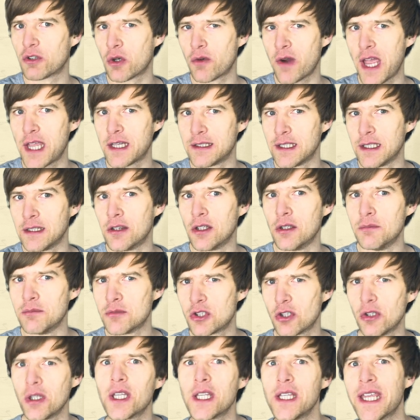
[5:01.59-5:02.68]
corrected them,
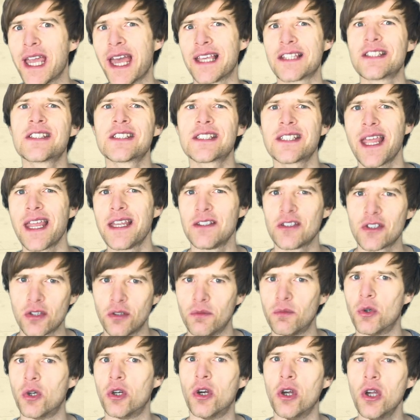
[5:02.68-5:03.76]
so you can get a sense
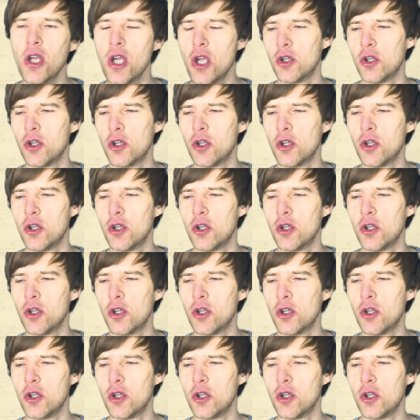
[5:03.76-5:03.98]
of what